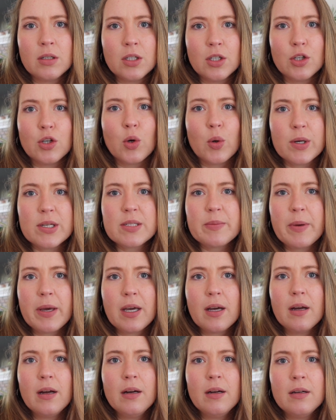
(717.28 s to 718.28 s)
Your
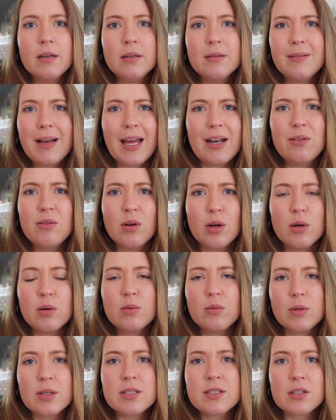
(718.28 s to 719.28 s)
noisemaker? I don't know,
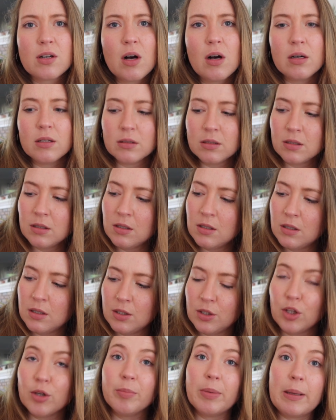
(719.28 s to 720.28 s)
what is it called?
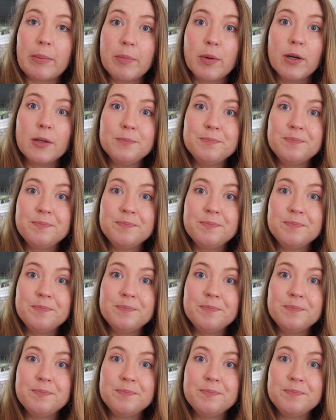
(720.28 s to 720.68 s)
Your beeper?